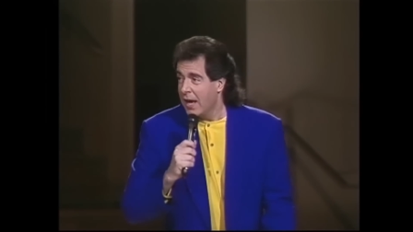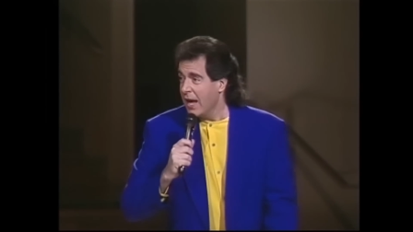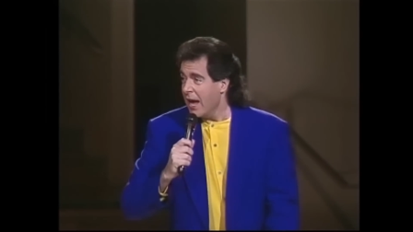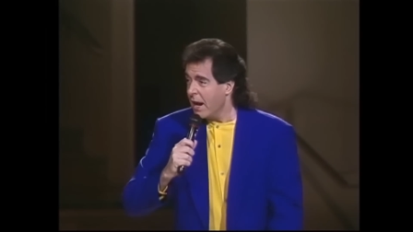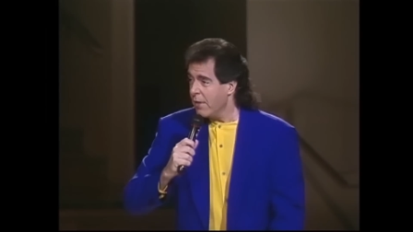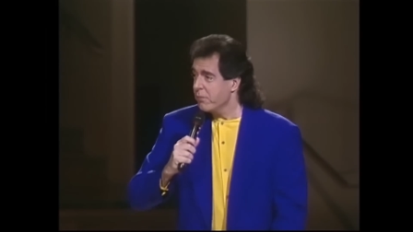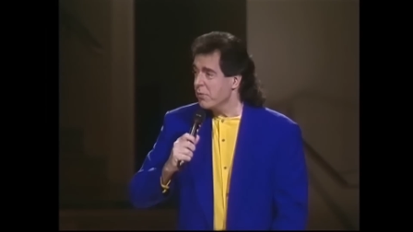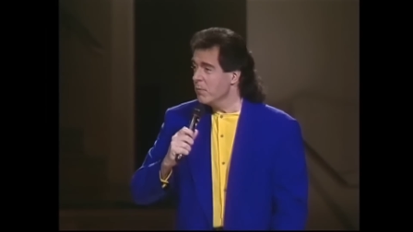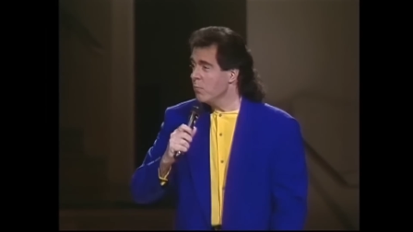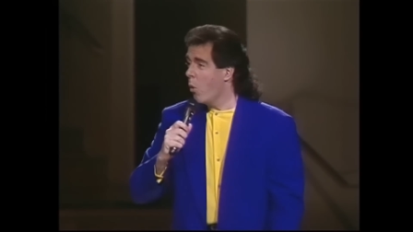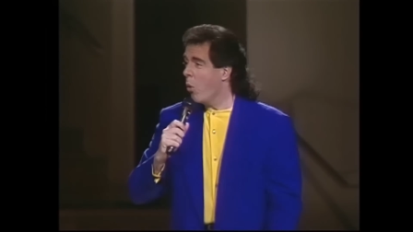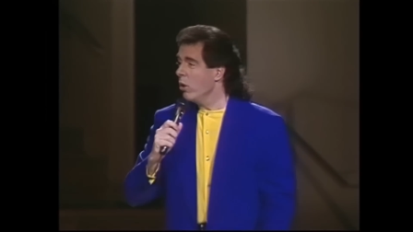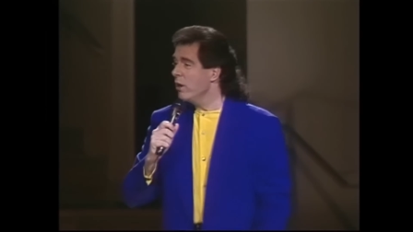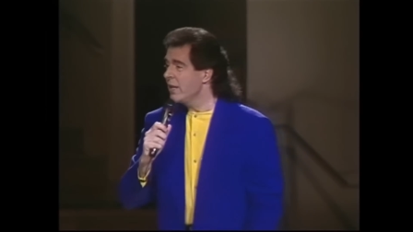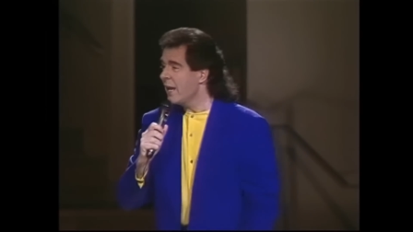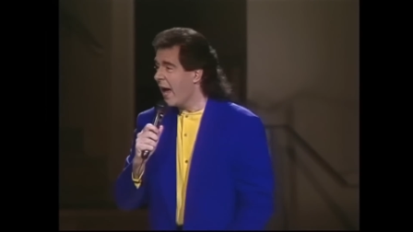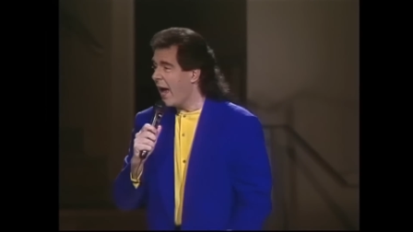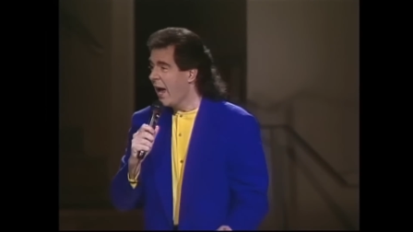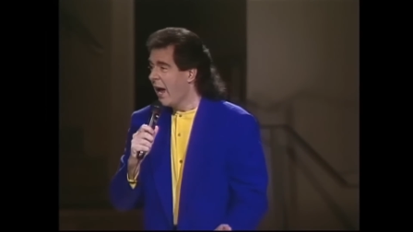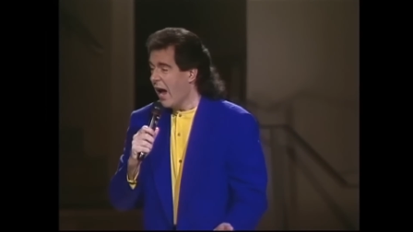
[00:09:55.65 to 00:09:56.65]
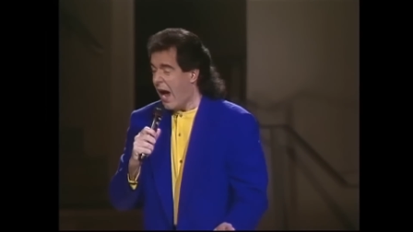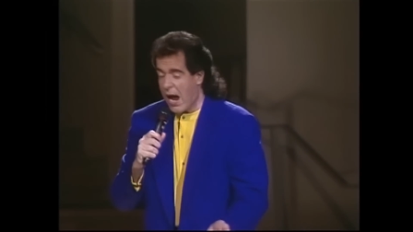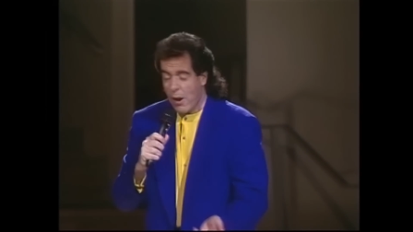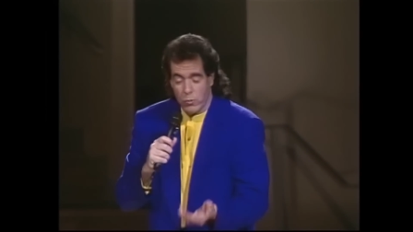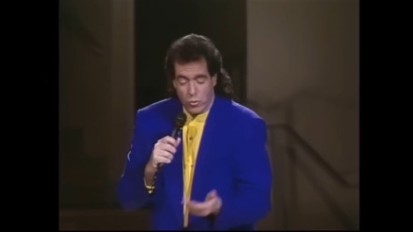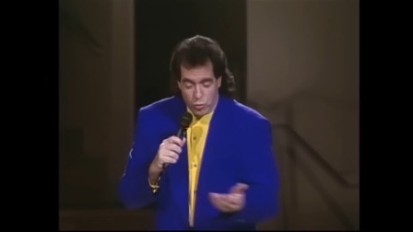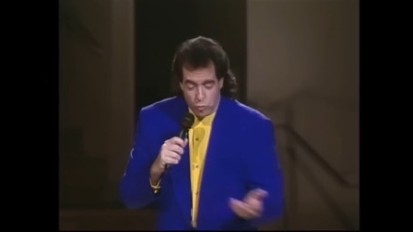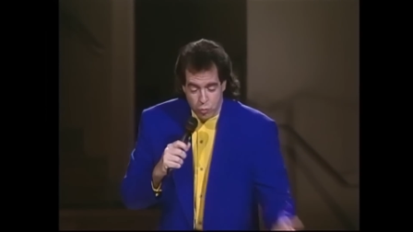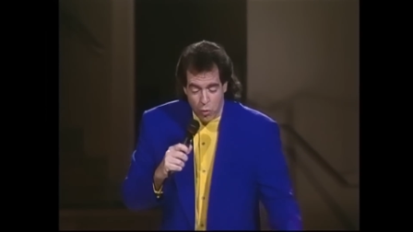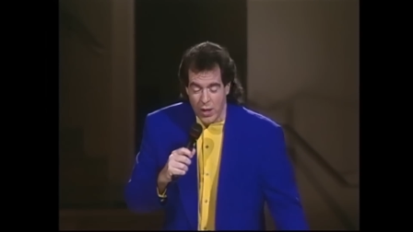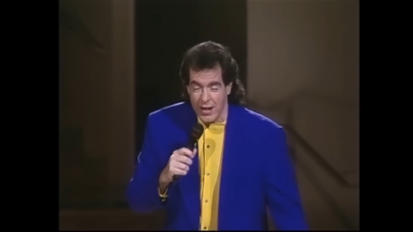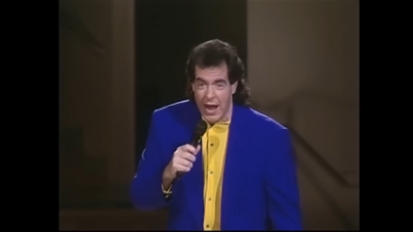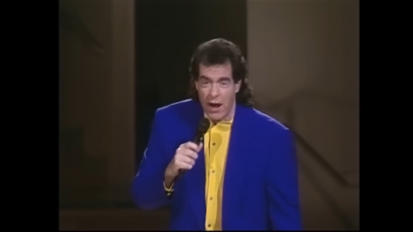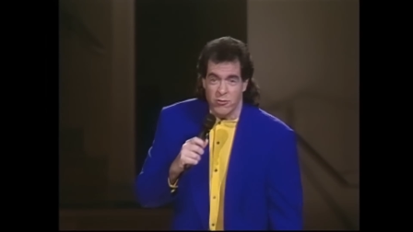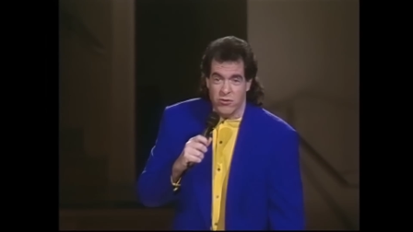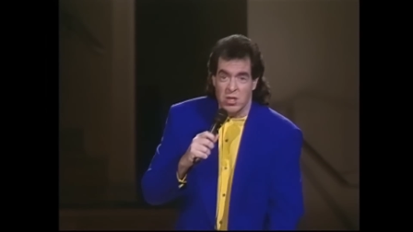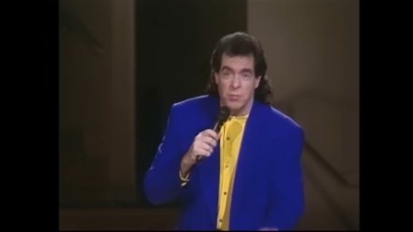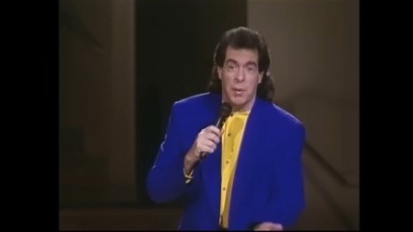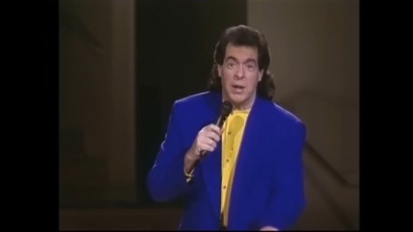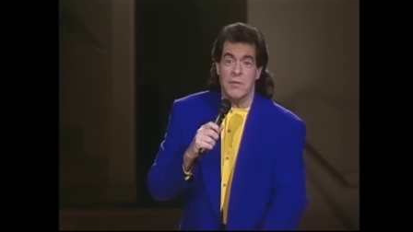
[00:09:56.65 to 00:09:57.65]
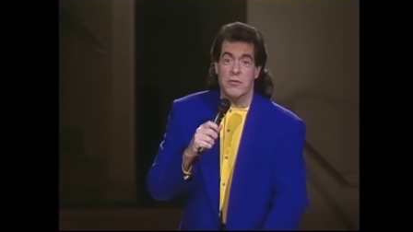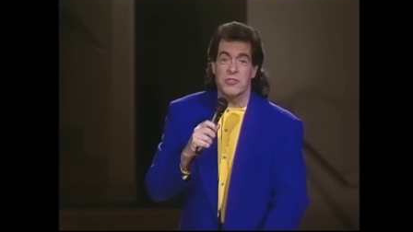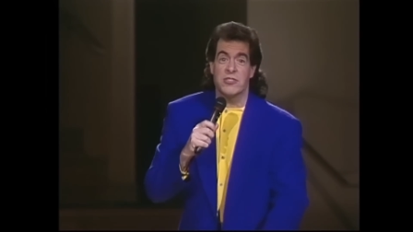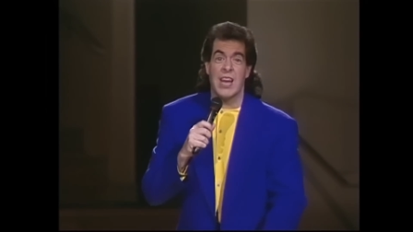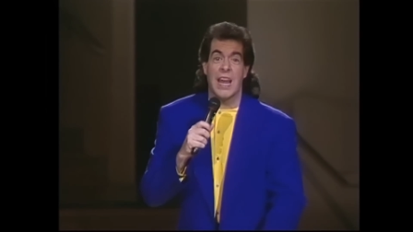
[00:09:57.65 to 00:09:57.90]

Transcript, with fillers: Every morning I, I would run out to the breakfast